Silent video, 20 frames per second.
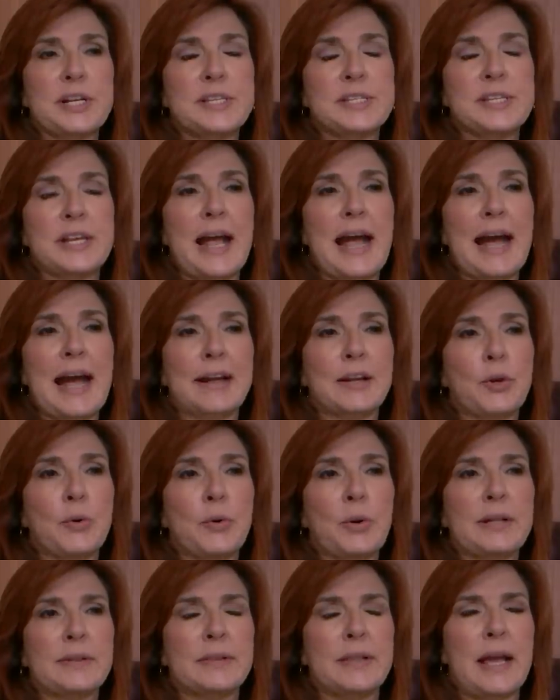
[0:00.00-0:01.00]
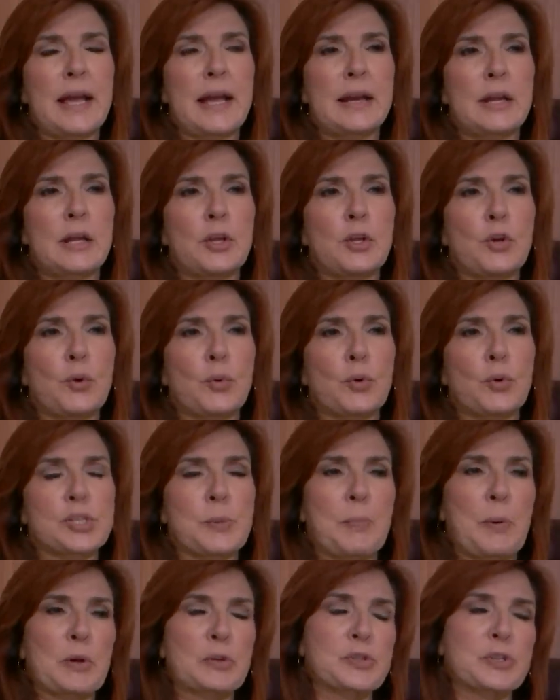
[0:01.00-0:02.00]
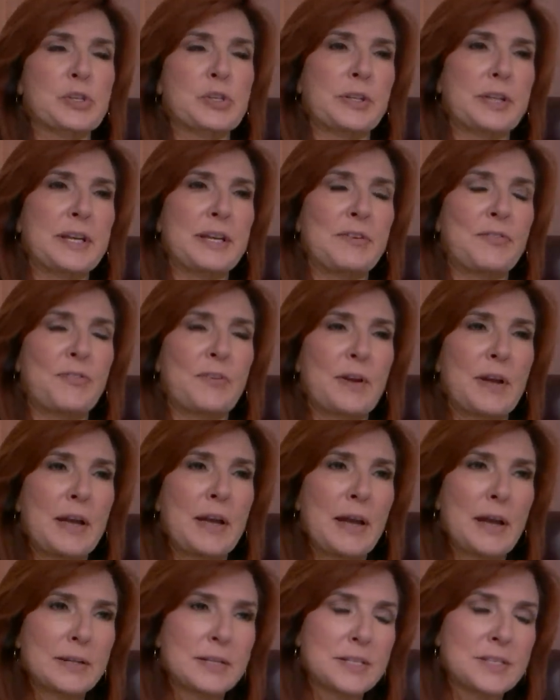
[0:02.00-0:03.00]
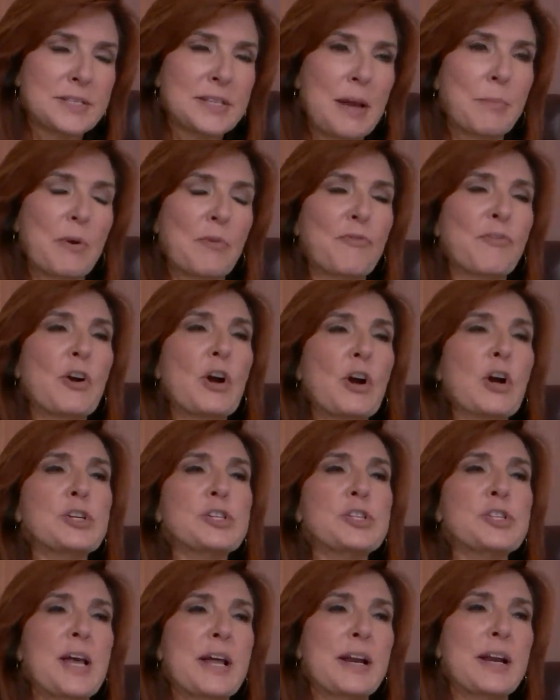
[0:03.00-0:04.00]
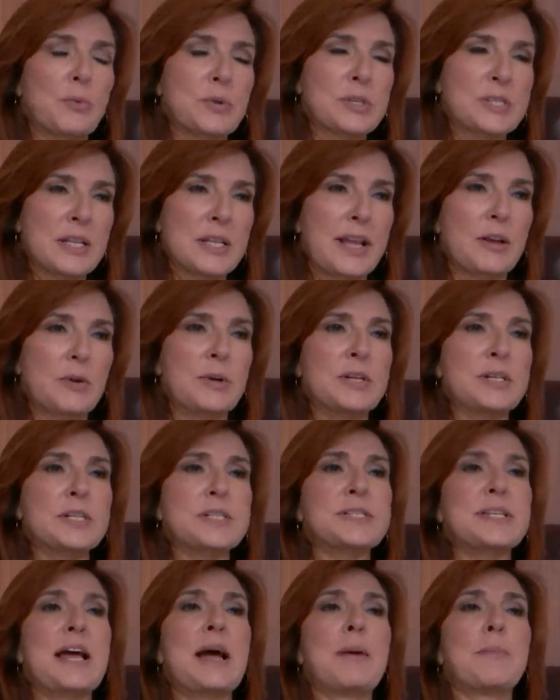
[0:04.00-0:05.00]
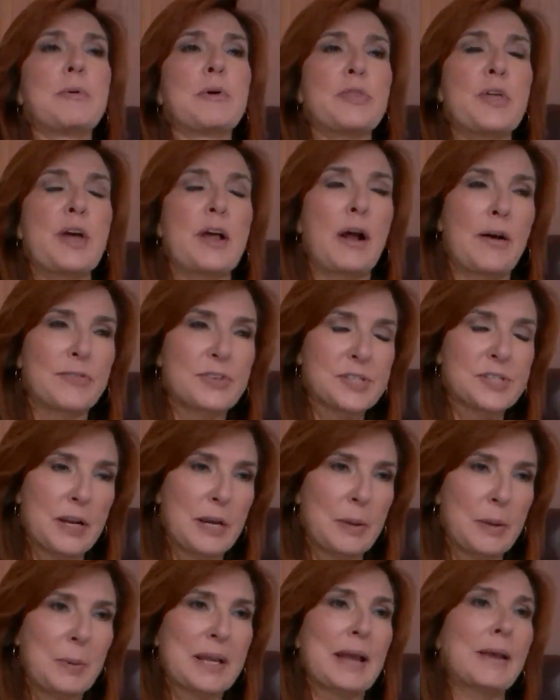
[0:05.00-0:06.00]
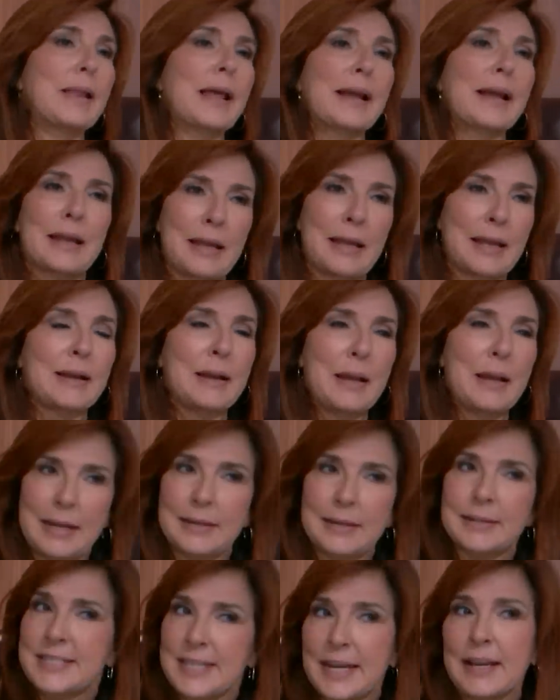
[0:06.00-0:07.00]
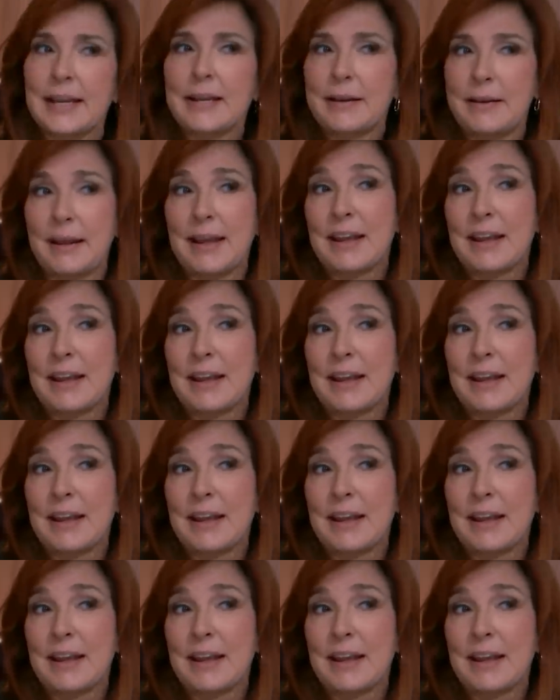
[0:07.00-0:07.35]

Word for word: is it accurate that you were supposed to leave December 1st, then it was later in December, then all of a sudden it became like it, it did